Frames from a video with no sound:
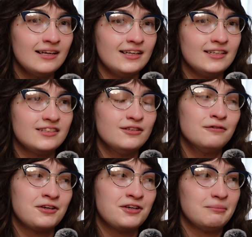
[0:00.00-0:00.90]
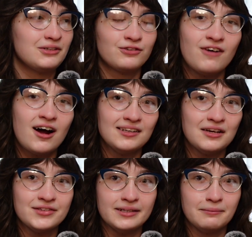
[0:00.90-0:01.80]
it still very much
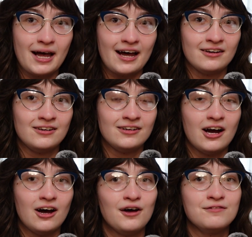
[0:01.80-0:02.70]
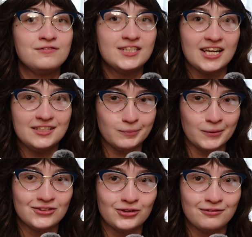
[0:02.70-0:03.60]
follows the pattern of state
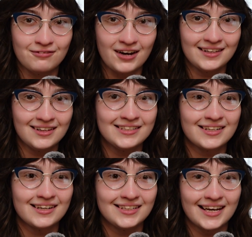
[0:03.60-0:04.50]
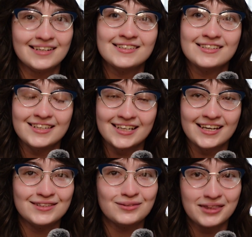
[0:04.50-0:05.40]
sponsored violence against the
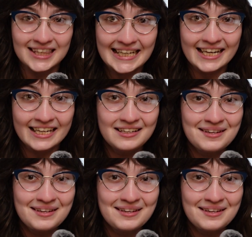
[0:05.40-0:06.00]
kids within it.